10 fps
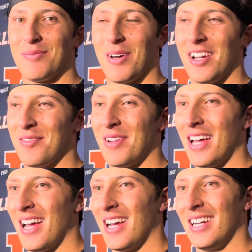But
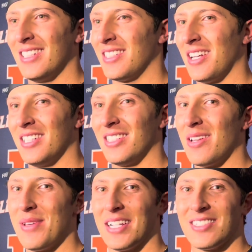it's gonna
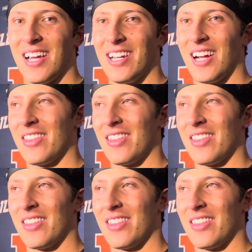be exciting.